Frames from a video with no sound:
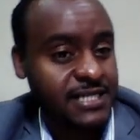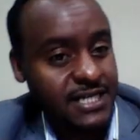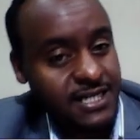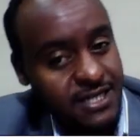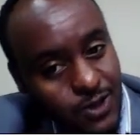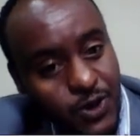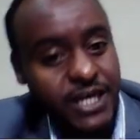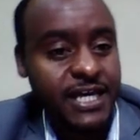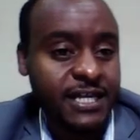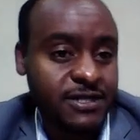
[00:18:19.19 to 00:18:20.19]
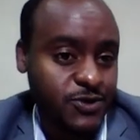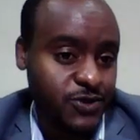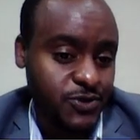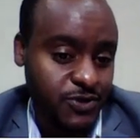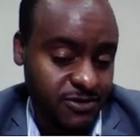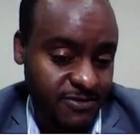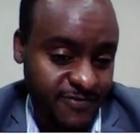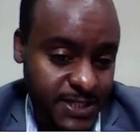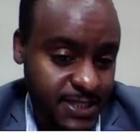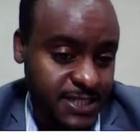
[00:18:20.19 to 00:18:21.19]
logging to your
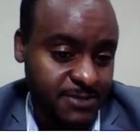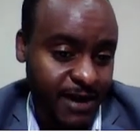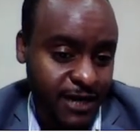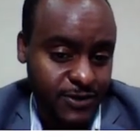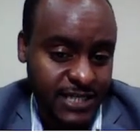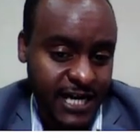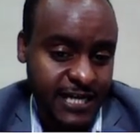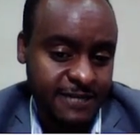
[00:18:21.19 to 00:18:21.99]
university's microsite.